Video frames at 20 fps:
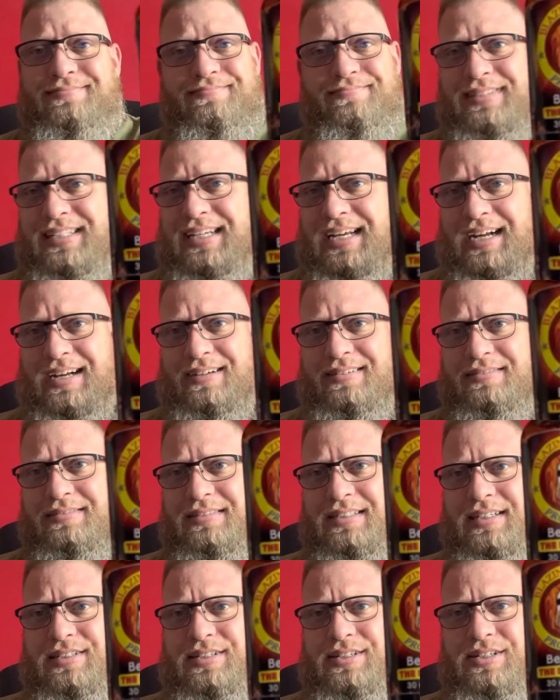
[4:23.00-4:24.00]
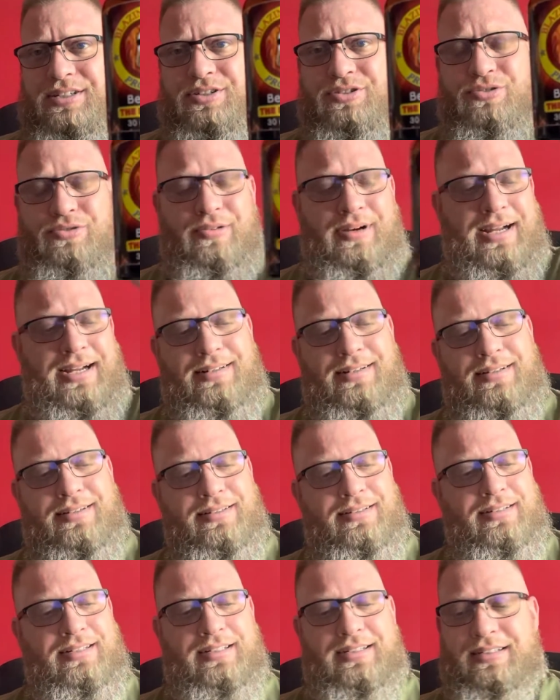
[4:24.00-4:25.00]
yeah, this is great.
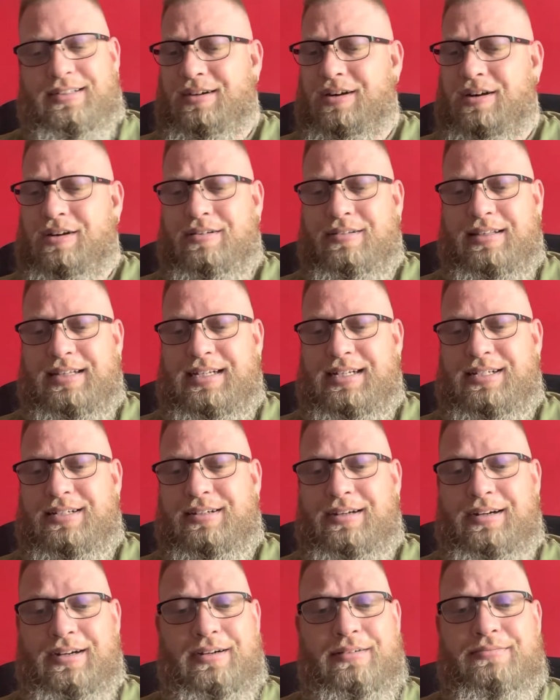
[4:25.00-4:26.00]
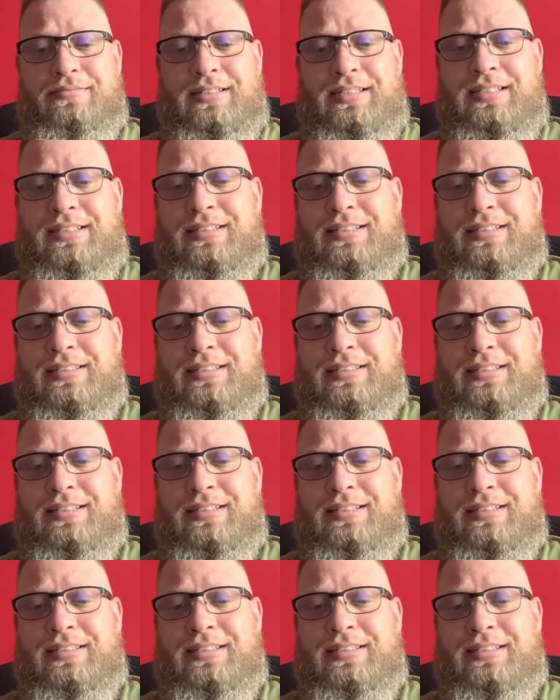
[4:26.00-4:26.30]
Uh, all these here,